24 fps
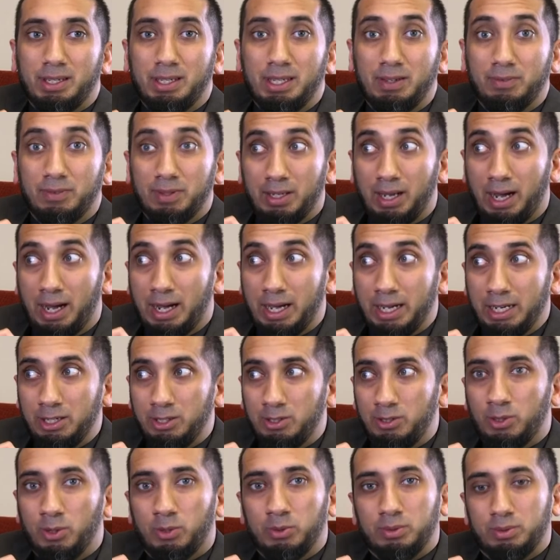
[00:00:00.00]
Even I
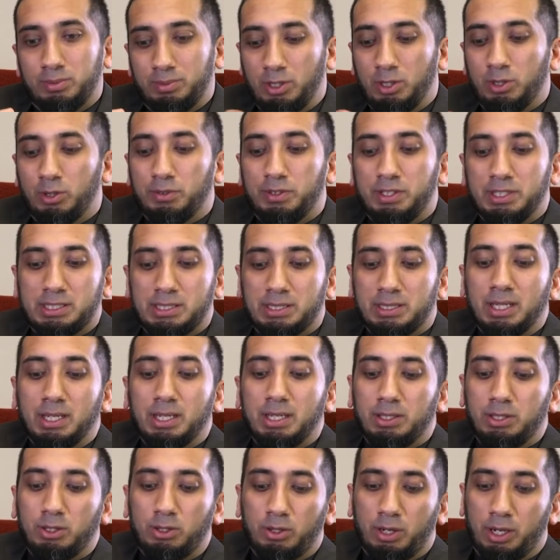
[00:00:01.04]
don't, you know, this,
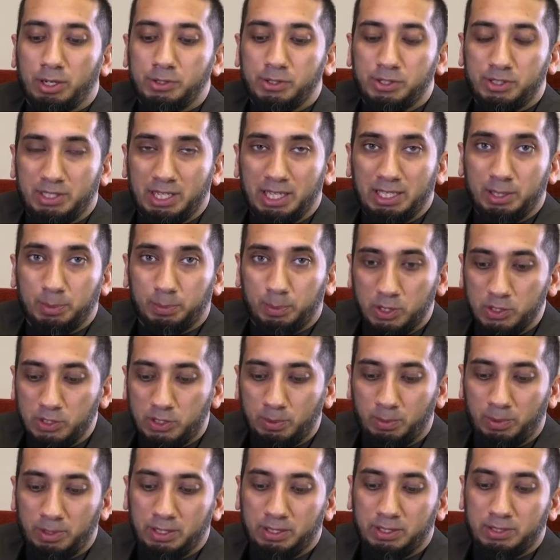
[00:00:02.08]
you know, understand the
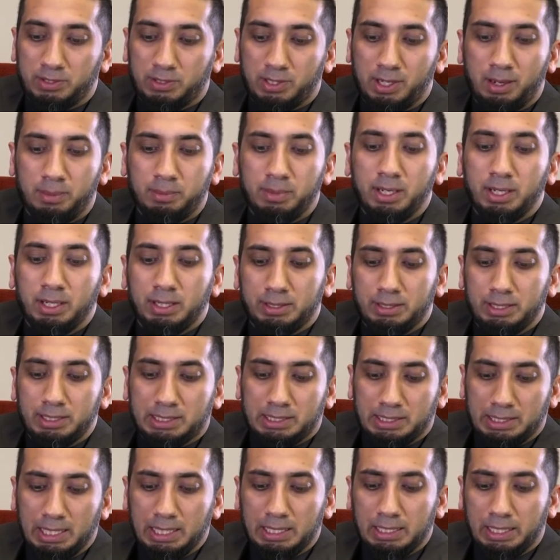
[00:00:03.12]
principle in Islam. The
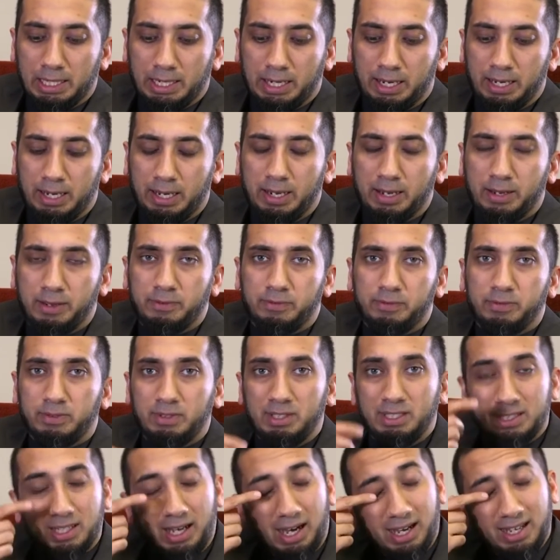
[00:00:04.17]
skin that I have,
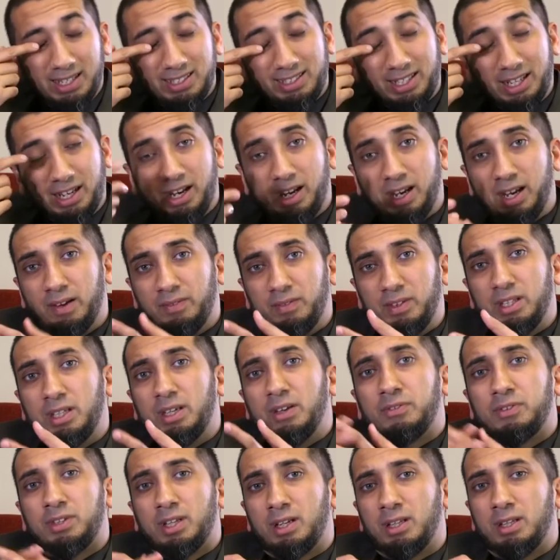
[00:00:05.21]
these eyes that I have, the
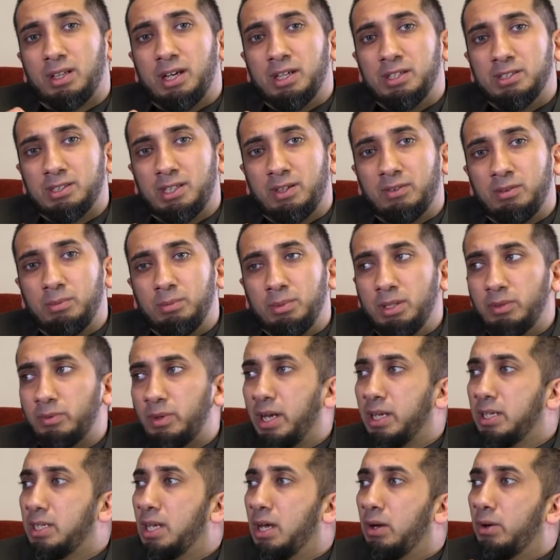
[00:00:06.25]
gift that Allah has given me.
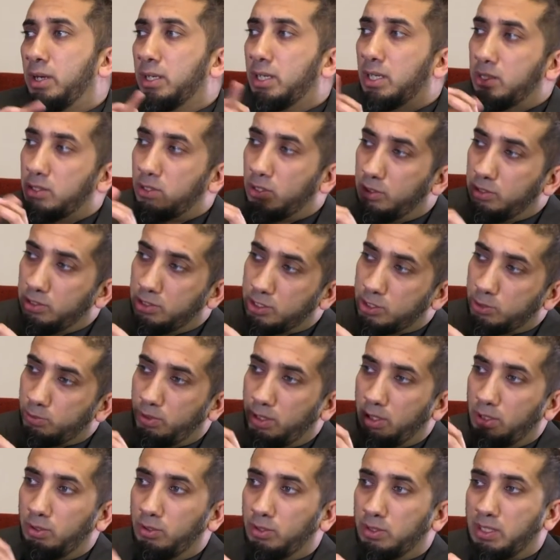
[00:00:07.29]
Right now I can turn this
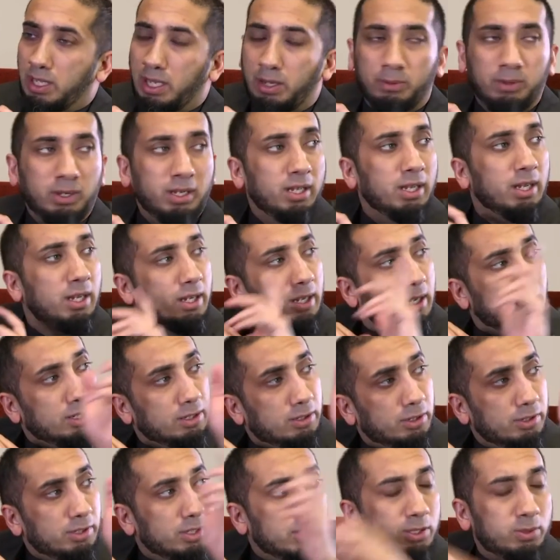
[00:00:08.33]
way and look that way, and
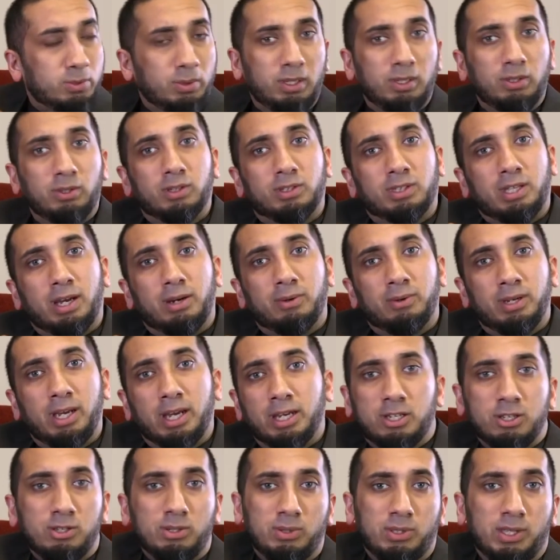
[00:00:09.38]
turn this way and look that way.
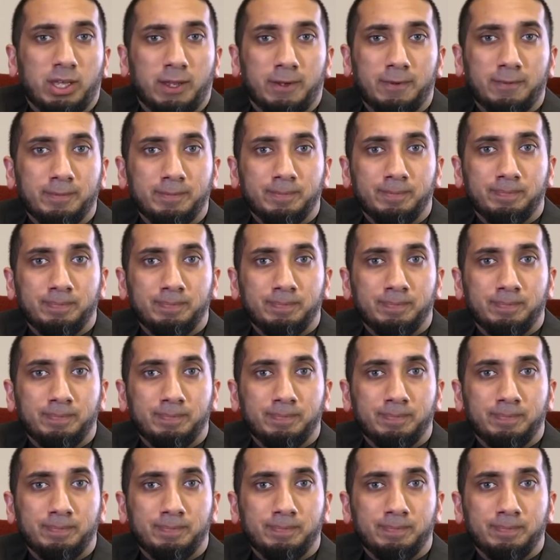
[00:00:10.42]
I can do that.